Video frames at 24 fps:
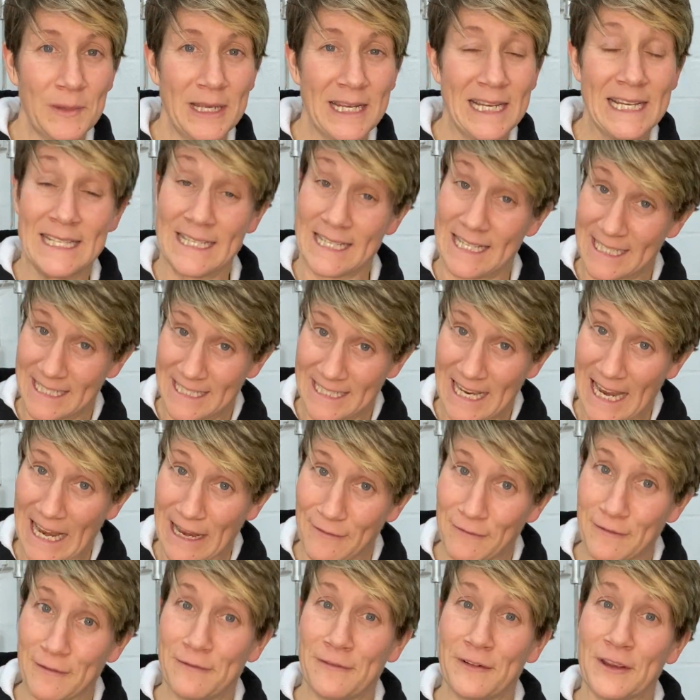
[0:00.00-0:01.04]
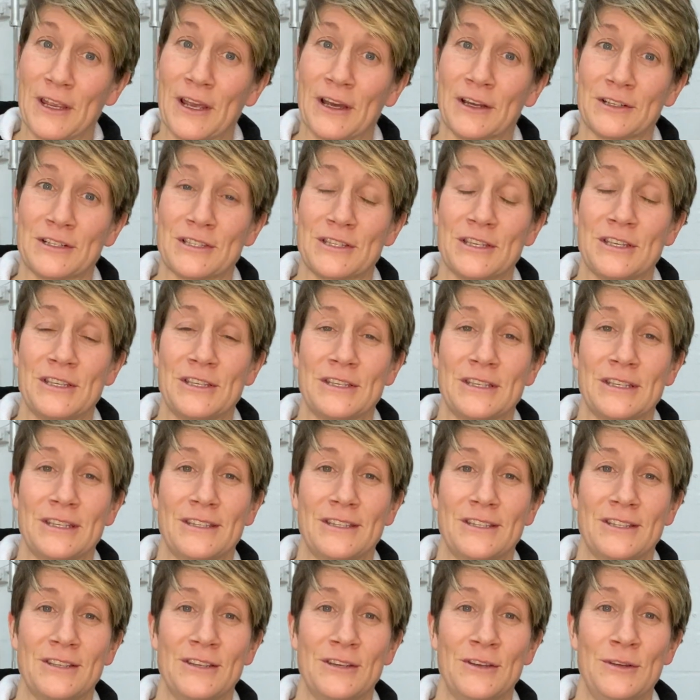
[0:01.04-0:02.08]
is it safe for youngsters
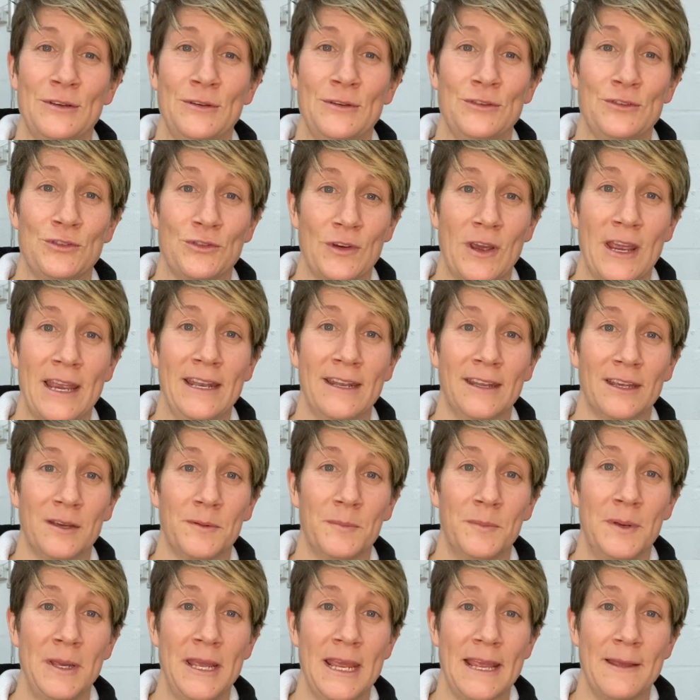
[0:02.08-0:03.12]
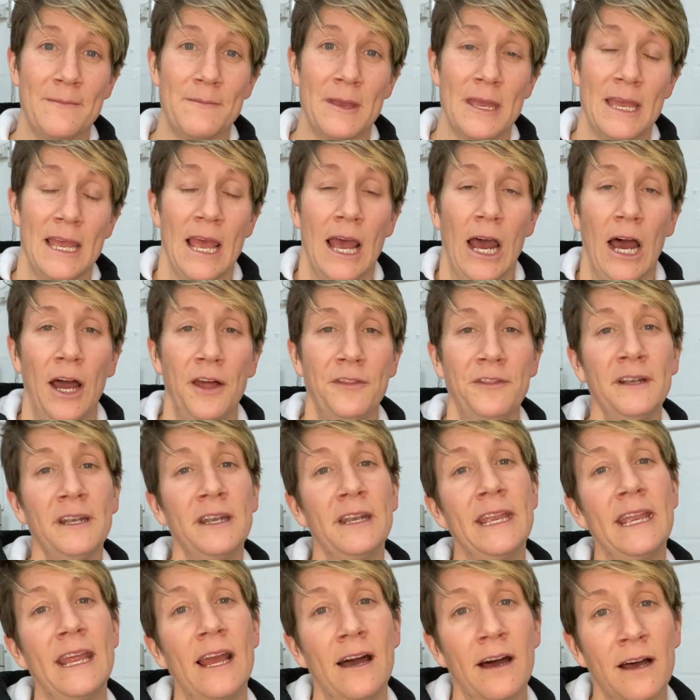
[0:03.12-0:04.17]
to train and compete? I think
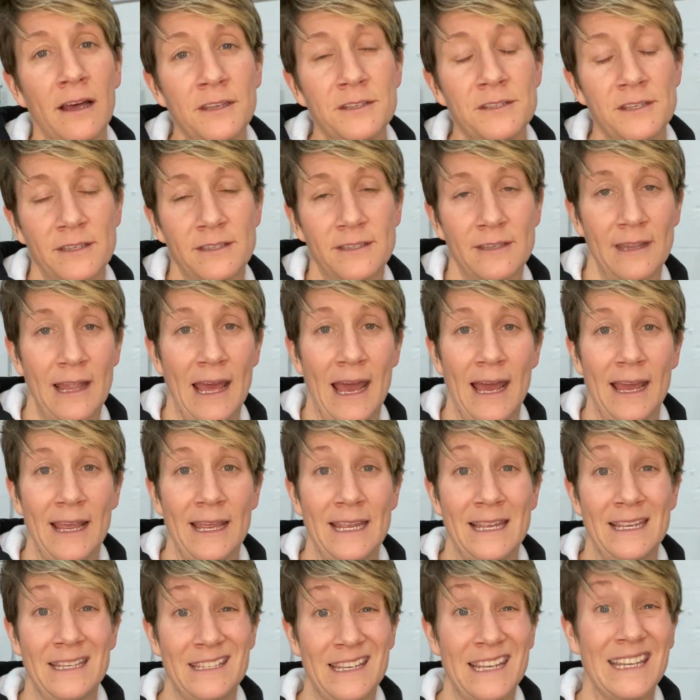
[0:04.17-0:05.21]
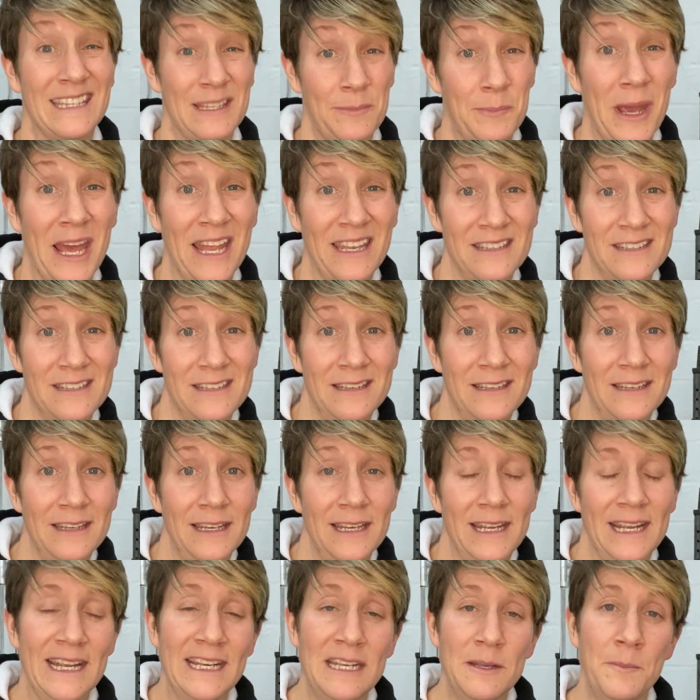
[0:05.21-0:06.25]
the answer to that is it depends.
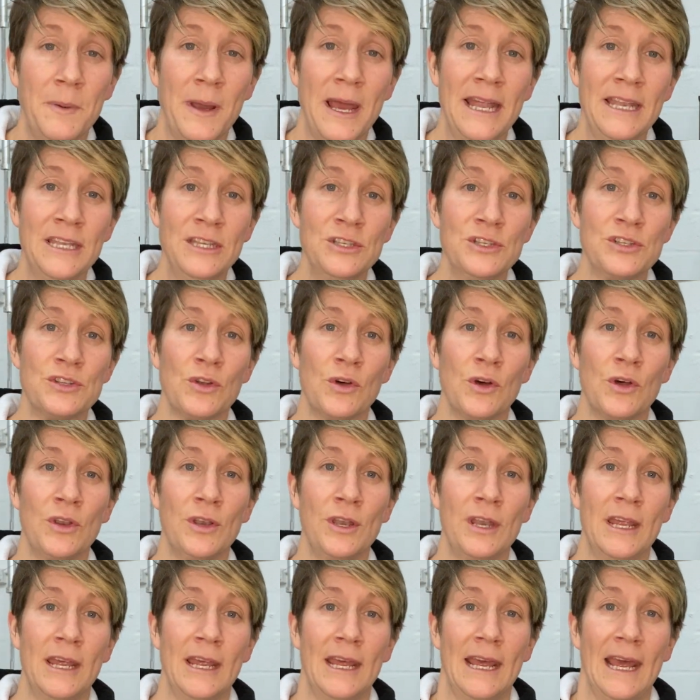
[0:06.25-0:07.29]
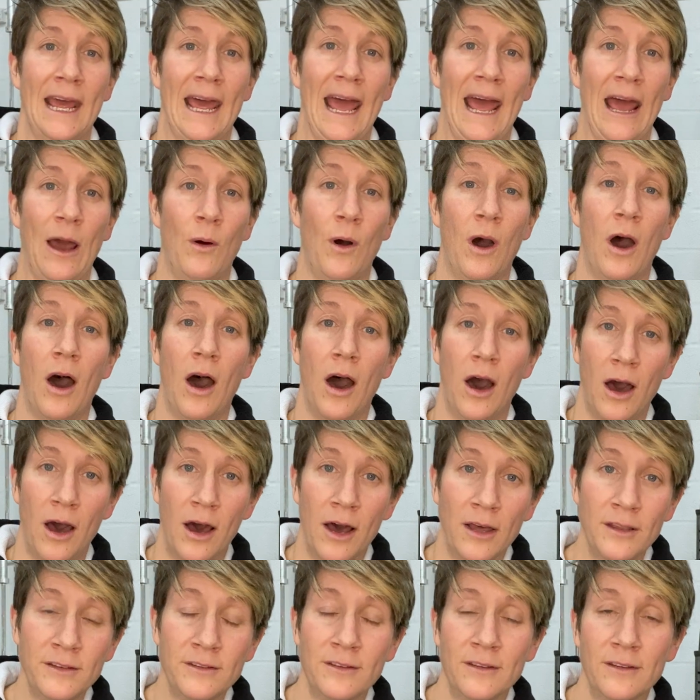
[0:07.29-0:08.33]
It depends on how
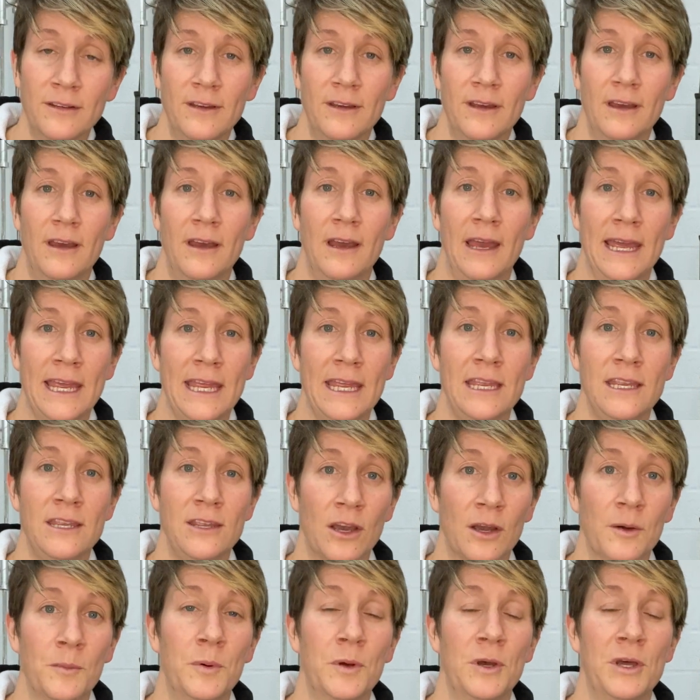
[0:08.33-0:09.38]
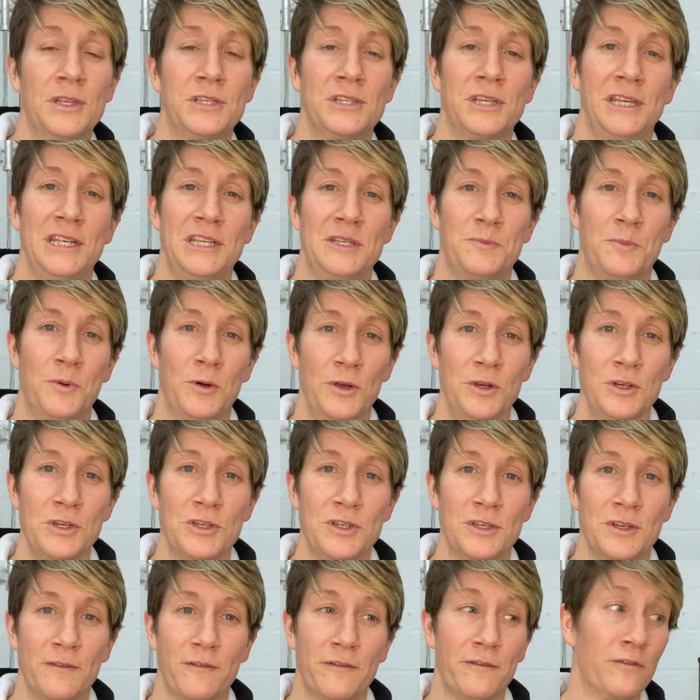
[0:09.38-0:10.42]
hard a young person is
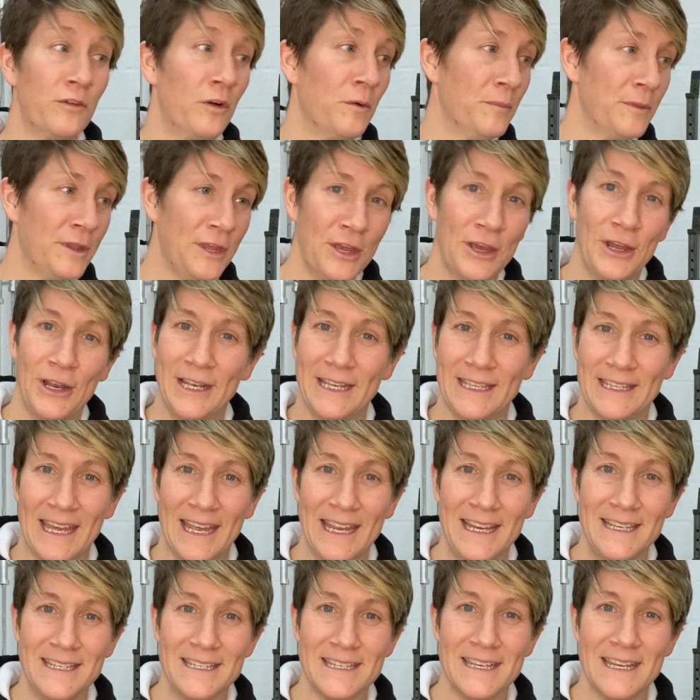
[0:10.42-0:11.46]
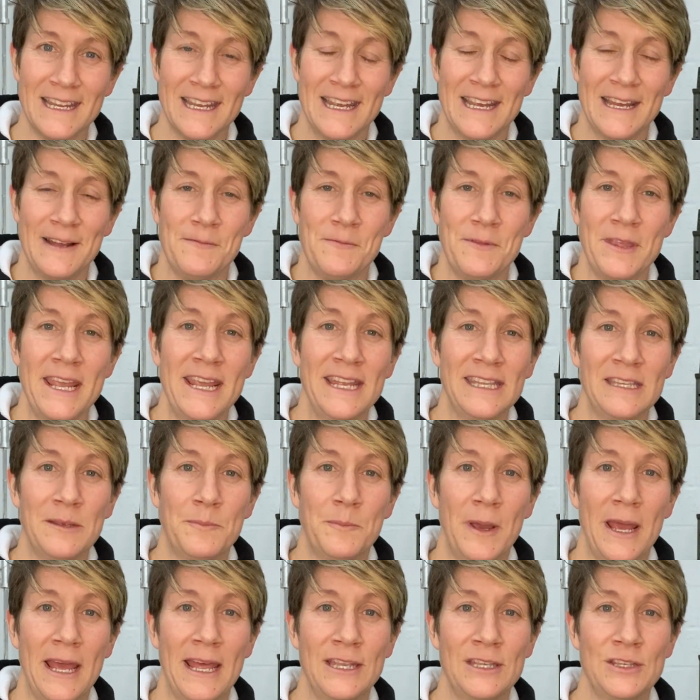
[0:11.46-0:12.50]
pushed from the early days. It
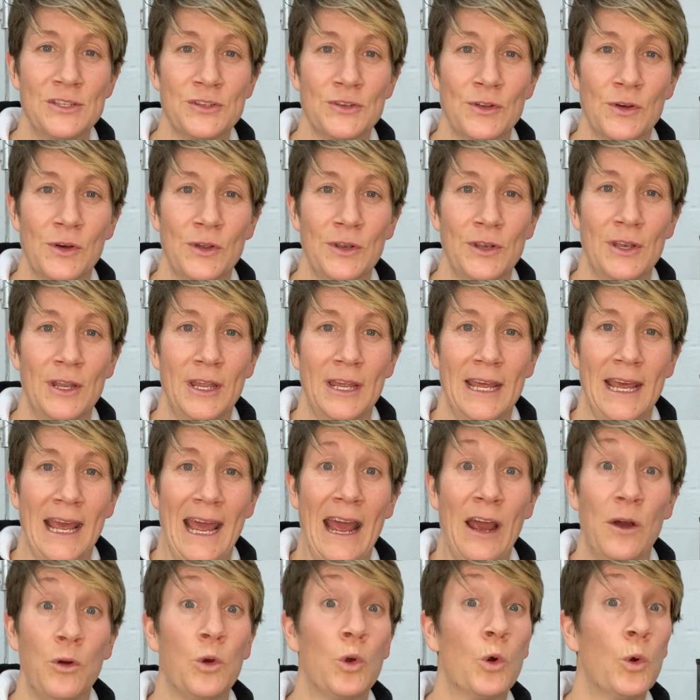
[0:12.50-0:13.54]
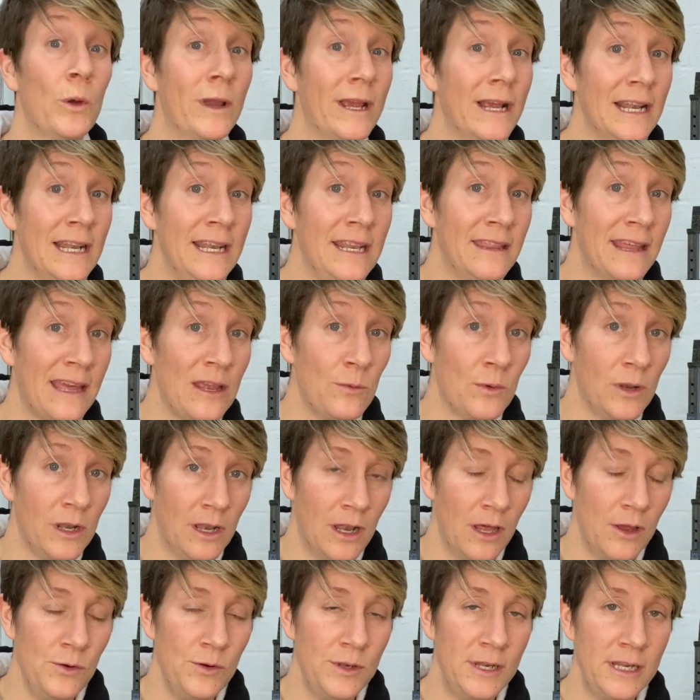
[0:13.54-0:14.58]
depends on how quickly they were
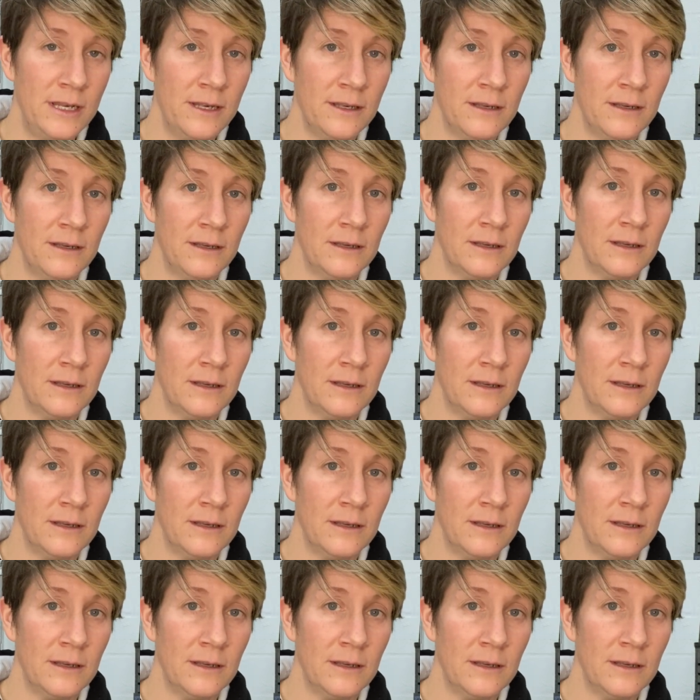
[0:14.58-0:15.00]
loaded,